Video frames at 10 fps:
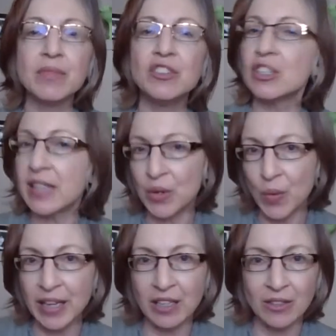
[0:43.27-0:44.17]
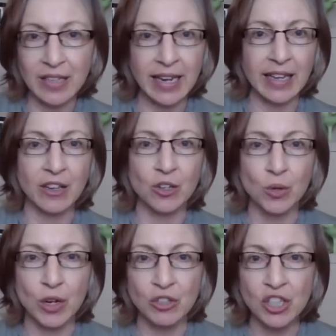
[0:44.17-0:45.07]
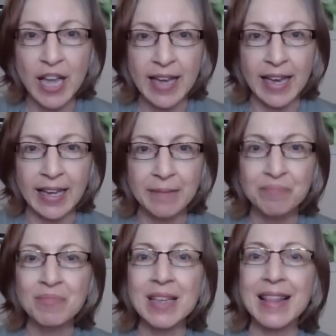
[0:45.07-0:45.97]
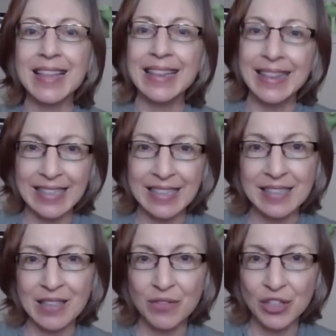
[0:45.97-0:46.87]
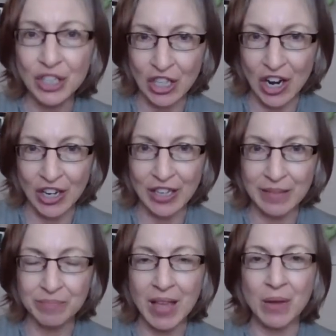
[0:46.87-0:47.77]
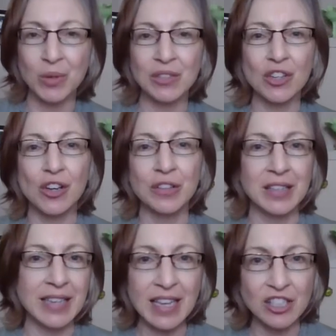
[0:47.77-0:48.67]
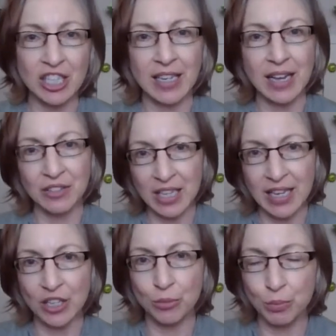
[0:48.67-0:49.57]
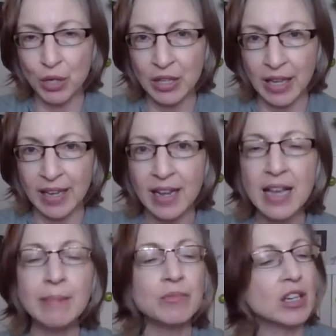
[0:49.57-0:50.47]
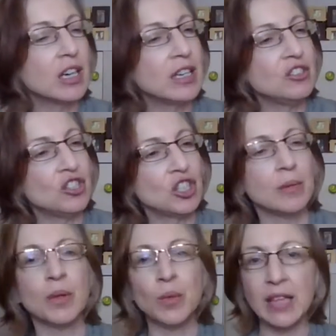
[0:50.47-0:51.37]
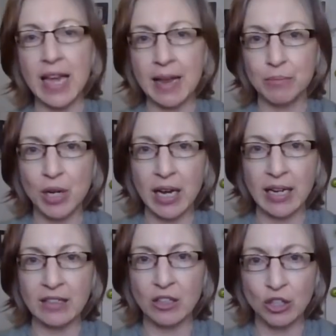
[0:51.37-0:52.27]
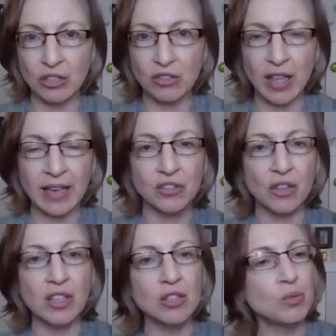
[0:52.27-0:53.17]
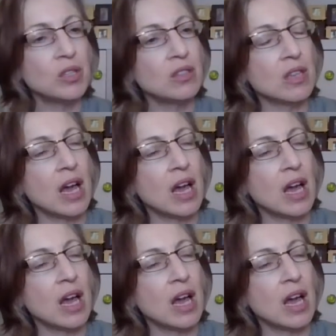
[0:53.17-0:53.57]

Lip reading: Just like regular knitting or crocheting, the thickness of your yarn and what's called the tension, how tight you pull it, are going to determine what the end product looks like. So this was